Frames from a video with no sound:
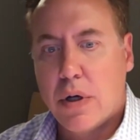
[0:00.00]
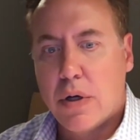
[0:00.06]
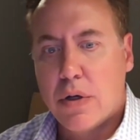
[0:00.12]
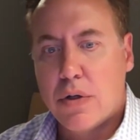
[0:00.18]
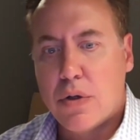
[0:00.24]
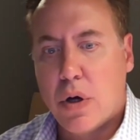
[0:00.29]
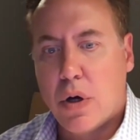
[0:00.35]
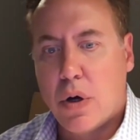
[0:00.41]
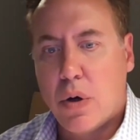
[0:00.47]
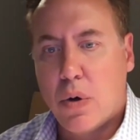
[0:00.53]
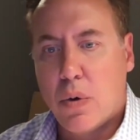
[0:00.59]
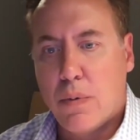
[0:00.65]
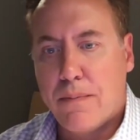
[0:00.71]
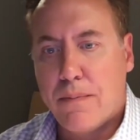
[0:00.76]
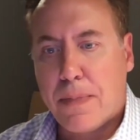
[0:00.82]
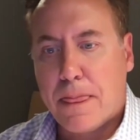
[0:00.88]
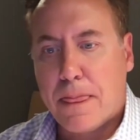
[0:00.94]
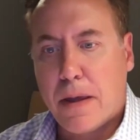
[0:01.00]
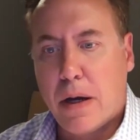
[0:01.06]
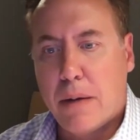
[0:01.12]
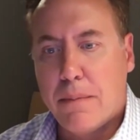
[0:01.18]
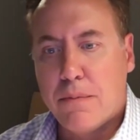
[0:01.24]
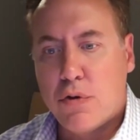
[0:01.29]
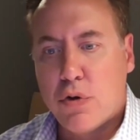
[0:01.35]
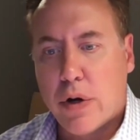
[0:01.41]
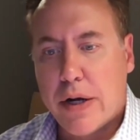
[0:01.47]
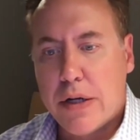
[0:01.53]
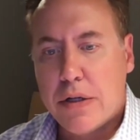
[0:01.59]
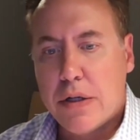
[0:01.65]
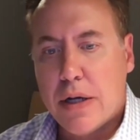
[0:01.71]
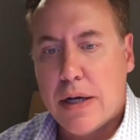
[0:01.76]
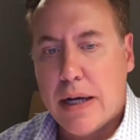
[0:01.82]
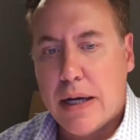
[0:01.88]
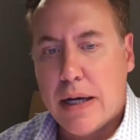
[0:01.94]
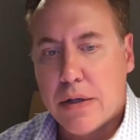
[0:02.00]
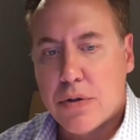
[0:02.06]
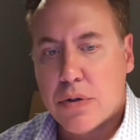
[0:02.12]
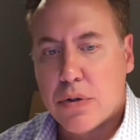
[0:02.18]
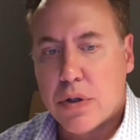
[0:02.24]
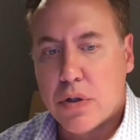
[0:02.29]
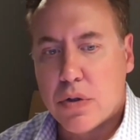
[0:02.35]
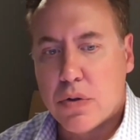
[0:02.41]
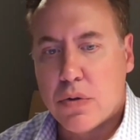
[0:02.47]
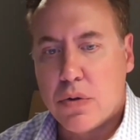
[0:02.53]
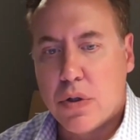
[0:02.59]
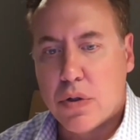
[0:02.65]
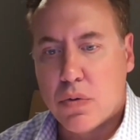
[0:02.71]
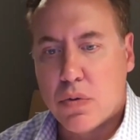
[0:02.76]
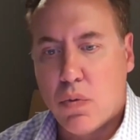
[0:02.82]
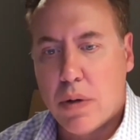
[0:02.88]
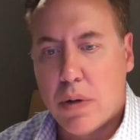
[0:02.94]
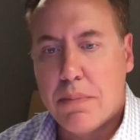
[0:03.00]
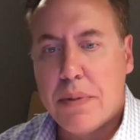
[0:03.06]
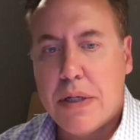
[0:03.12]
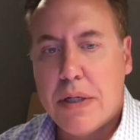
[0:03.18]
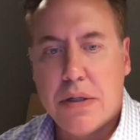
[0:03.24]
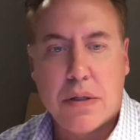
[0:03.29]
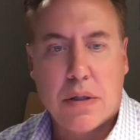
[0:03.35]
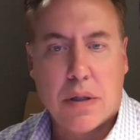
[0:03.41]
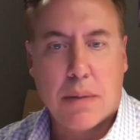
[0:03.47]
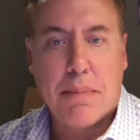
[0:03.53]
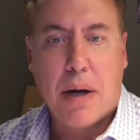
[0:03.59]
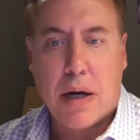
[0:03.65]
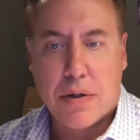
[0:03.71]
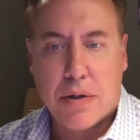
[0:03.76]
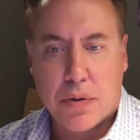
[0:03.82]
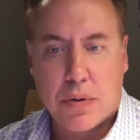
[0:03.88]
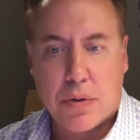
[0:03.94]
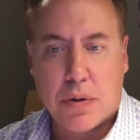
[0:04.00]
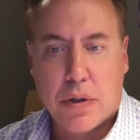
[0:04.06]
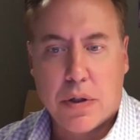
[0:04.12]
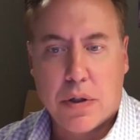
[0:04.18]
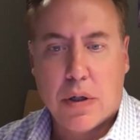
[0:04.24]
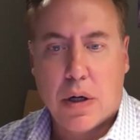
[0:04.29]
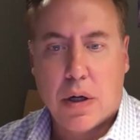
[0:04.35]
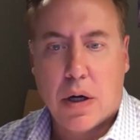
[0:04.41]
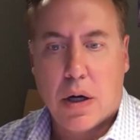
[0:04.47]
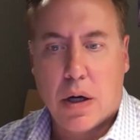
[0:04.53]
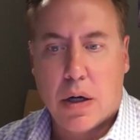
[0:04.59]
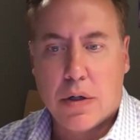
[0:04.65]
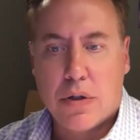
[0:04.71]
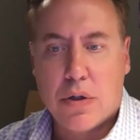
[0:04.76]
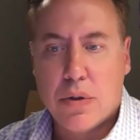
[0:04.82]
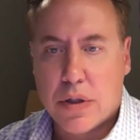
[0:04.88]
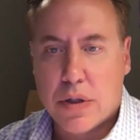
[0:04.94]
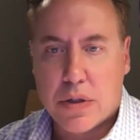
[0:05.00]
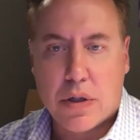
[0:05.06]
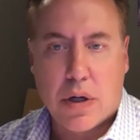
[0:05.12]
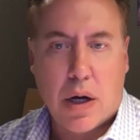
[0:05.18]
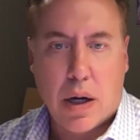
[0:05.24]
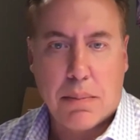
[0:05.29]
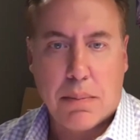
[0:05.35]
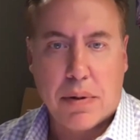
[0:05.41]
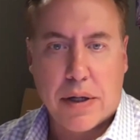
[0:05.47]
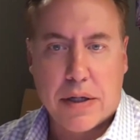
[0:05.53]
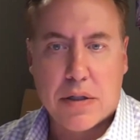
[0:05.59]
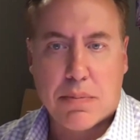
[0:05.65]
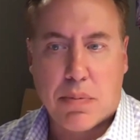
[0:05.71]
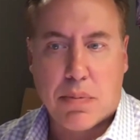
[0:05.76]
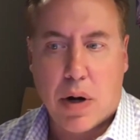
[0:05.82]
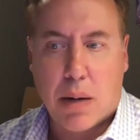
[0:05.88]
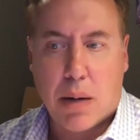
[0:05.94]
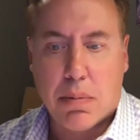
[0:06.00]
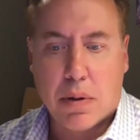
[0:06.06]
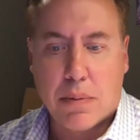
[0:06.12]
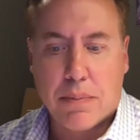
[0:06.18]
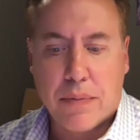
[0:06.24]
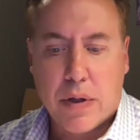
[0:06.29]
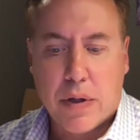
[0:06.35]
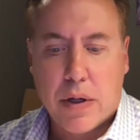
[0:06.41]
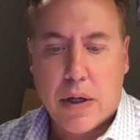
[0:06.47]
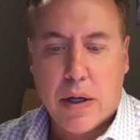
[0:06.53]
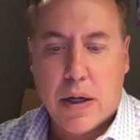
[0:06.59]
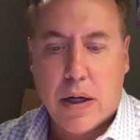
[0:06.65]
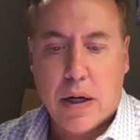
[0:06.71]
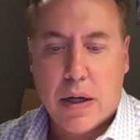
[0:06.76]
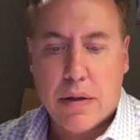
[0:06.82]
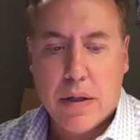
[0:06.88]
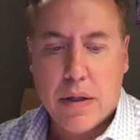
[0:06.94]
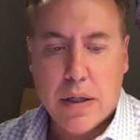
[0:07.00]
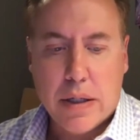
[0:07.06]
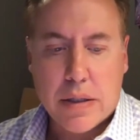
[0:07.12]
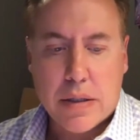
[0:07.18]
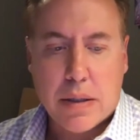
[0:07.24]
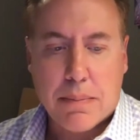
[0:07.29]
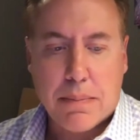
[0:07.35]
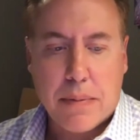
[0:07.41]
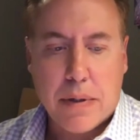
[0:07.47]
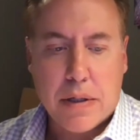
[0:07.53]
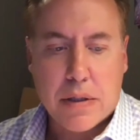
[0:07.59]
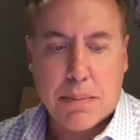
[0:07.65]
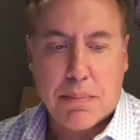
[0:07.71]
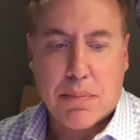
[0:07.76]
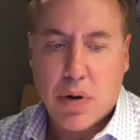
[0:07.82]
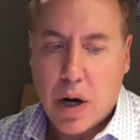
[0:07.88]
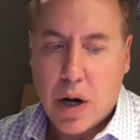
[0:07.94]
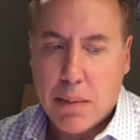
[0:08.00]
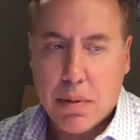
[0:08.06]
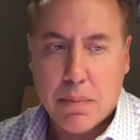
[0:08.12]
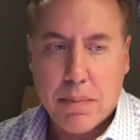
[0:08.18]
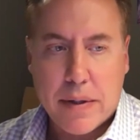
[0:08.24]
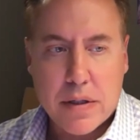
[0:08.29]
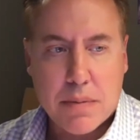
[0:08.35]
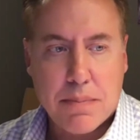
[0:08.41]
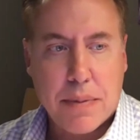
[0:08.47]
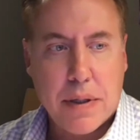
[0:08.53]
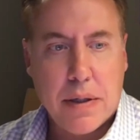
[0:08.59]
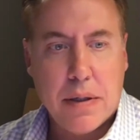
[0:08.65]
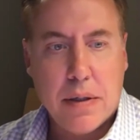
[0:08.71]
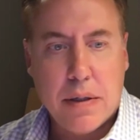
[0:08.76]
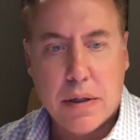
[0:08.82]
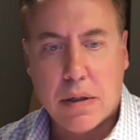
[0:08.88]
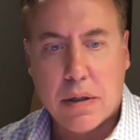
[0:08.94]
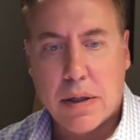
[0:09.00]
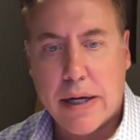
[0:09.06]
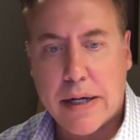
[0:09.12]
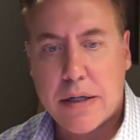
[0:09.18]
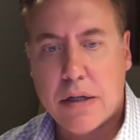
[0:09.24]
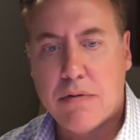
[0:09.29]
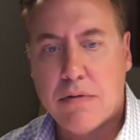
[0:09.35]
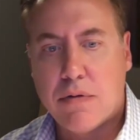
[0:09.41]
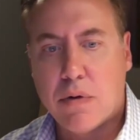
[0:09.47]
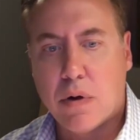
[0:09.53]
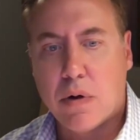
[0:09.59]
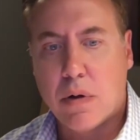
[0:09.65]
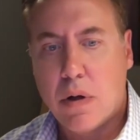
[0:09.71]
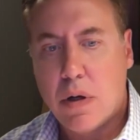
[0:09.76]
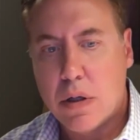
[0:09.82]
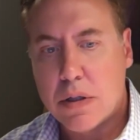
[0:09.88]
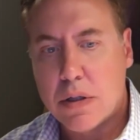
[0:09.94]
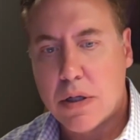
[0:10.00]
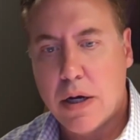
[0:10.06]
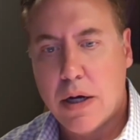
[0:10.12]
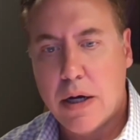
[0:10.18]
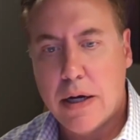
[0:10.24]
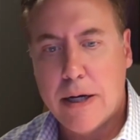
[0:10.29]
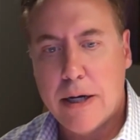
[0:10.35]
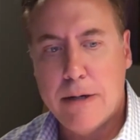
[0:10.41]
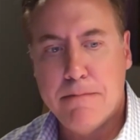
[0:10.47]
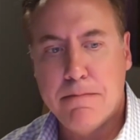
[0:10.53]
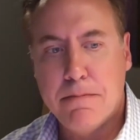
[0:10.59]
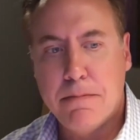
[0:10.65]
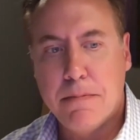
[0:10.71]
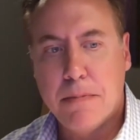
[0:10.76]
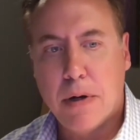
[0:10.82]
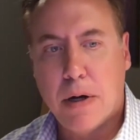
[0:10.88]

So I'm trying to answer this one piece of the puzzle to this complex problem. And I think it's a problem that's been neglected for a long time